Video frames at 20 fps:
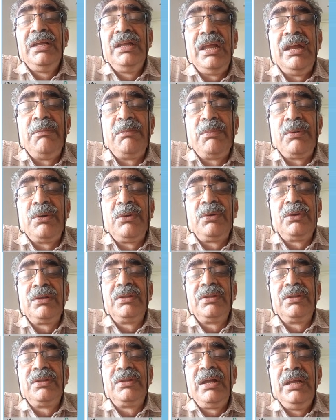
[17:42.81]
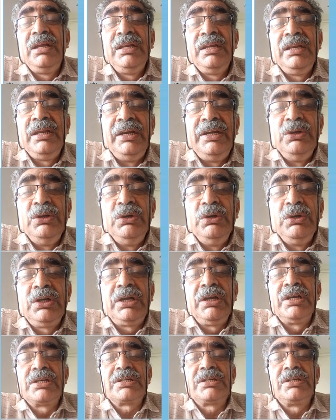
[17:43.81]
about the
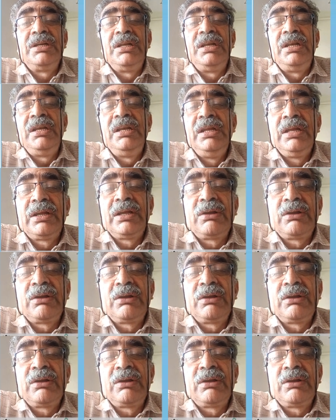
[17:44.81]
educational